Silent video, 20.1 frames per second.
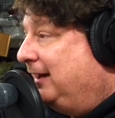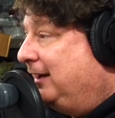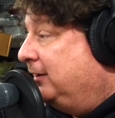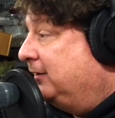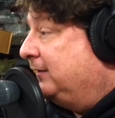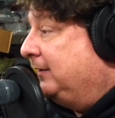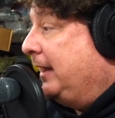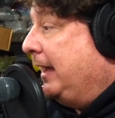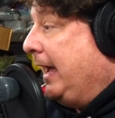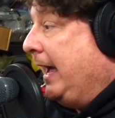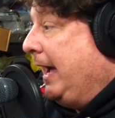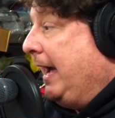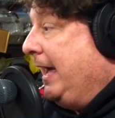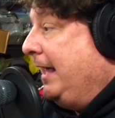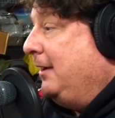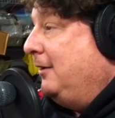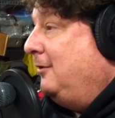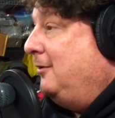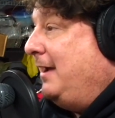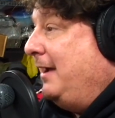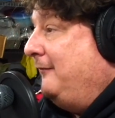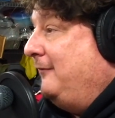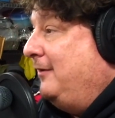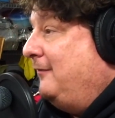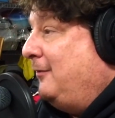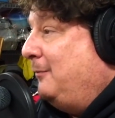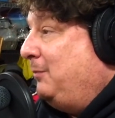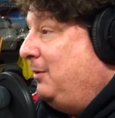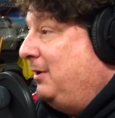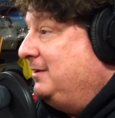And he goes, "I don't know. I've
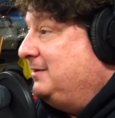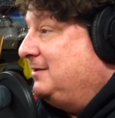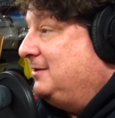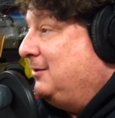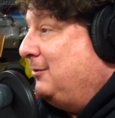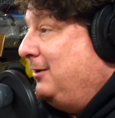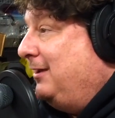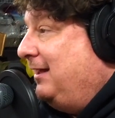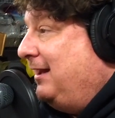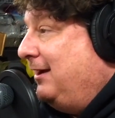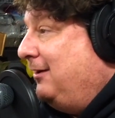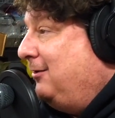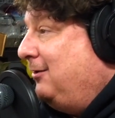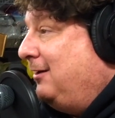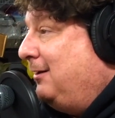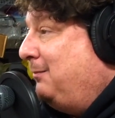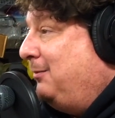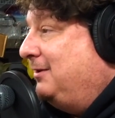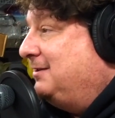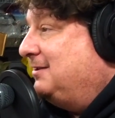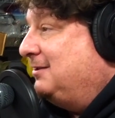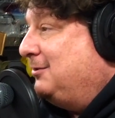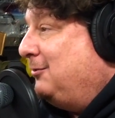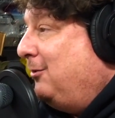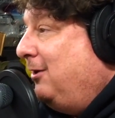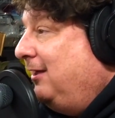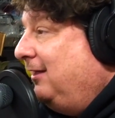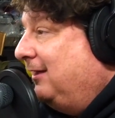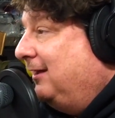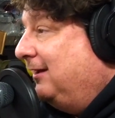never plunged a toilet. I don't know how to plunge a
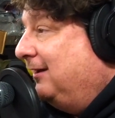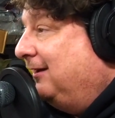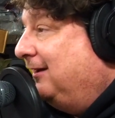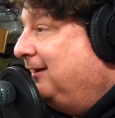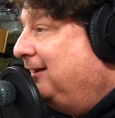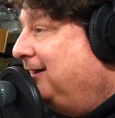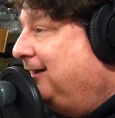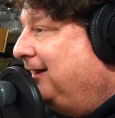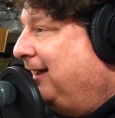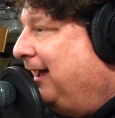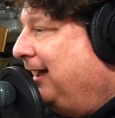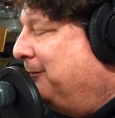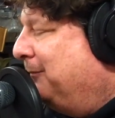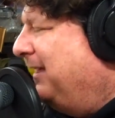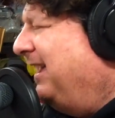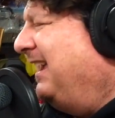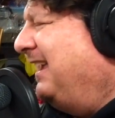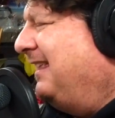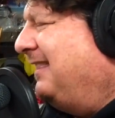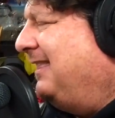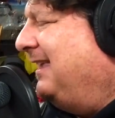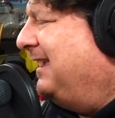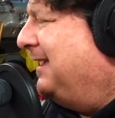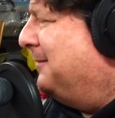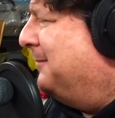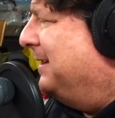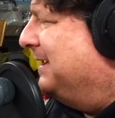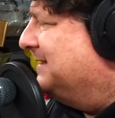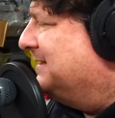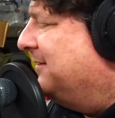toilet." I'm like
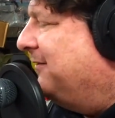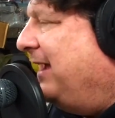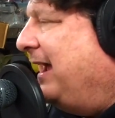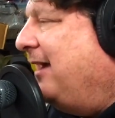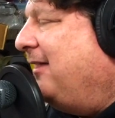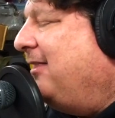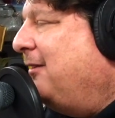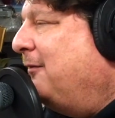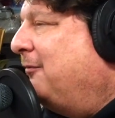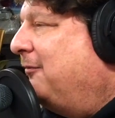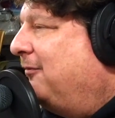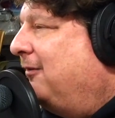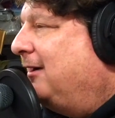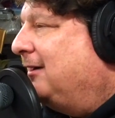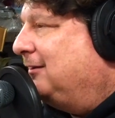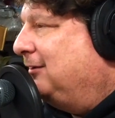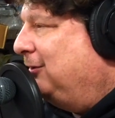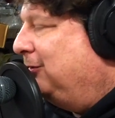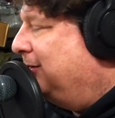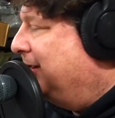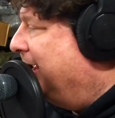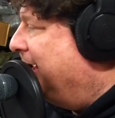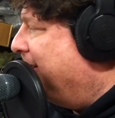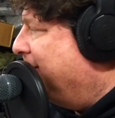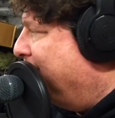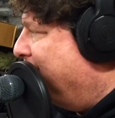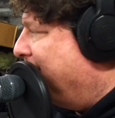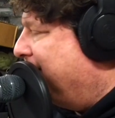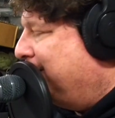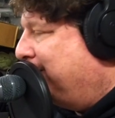thinking to myself, how the fuck do you
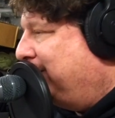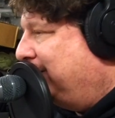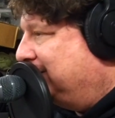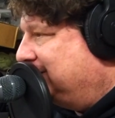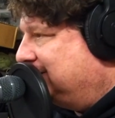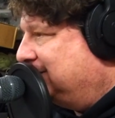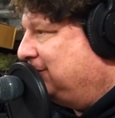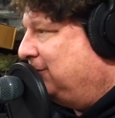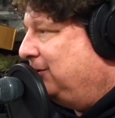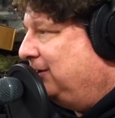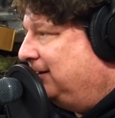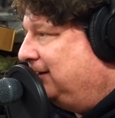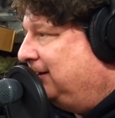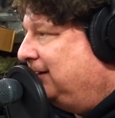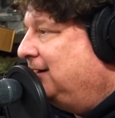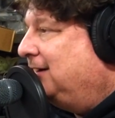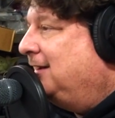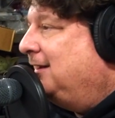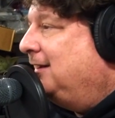not know how to plunge a toilet?